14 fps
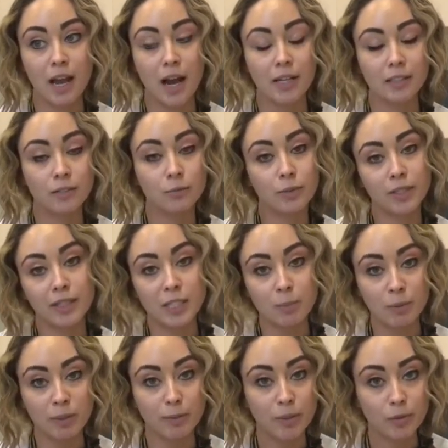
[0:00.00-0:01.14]
I didn't want to
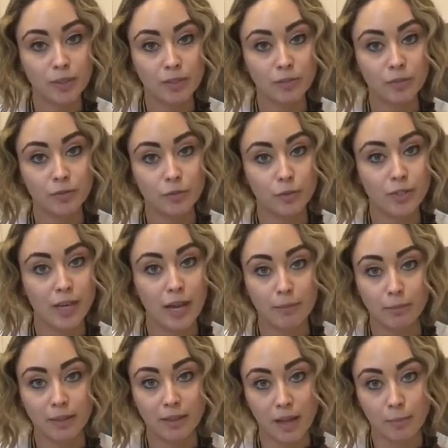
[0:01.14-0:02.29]
experiment with different foods and
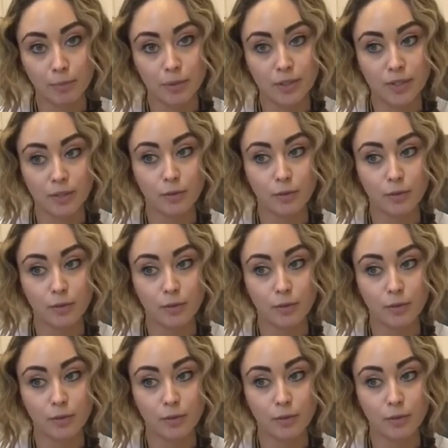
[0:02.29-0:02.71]
be that person